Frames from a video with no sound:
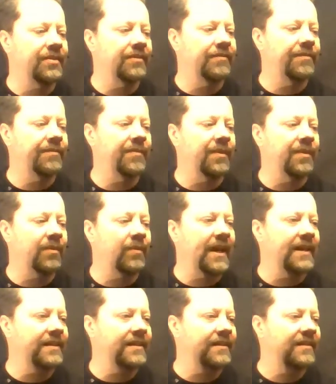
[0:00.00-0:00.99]
from the
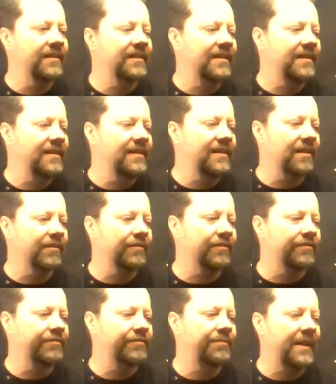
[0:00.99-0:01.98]
right, the integral
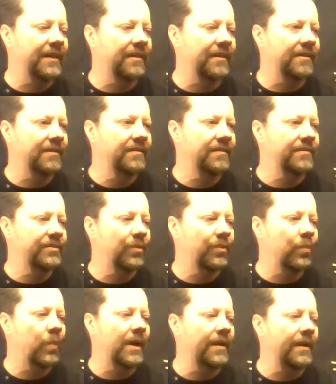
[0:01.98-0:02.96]
from L to
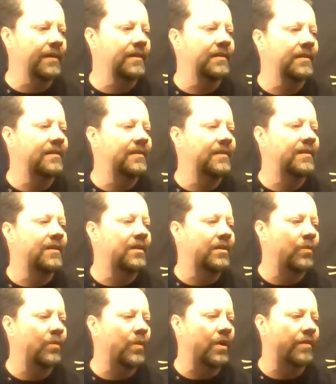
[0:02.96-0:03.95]
1,
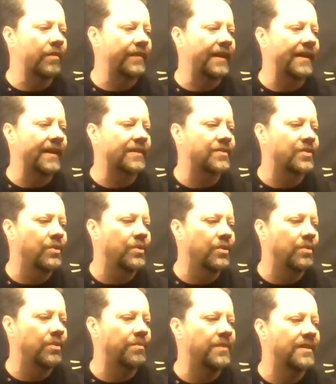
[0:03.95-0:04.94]
1 over x
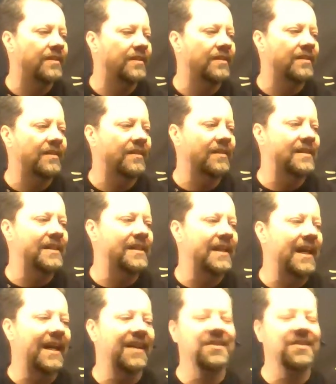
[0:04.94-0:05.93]
cubed
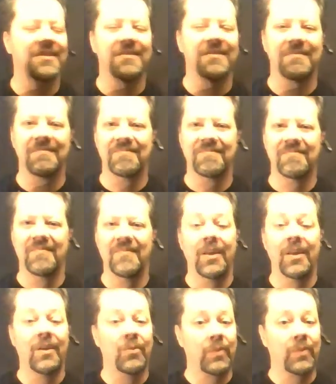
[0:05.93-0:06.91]
dx.
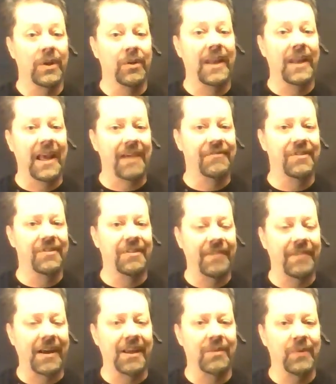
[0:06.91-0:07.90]
We only have to
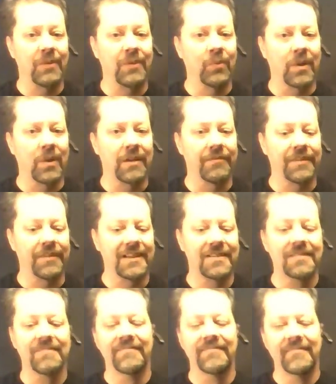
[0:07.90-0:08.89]
evaluate one of these.
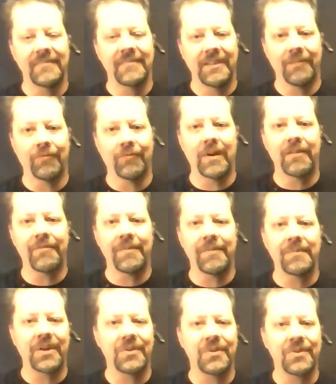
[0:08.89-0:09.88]
If one of them
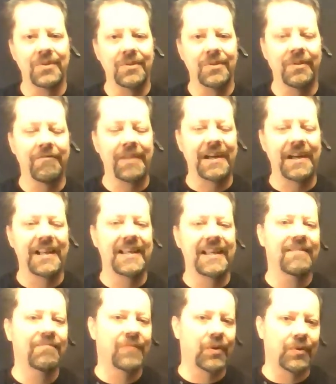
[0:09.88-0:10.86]
goes to infinity,
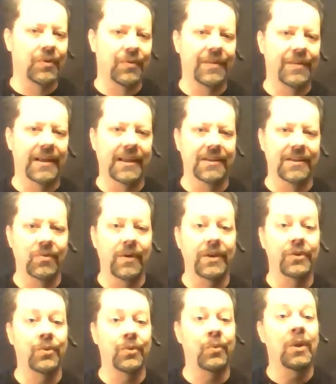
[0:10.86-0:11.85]
the whole thing is going to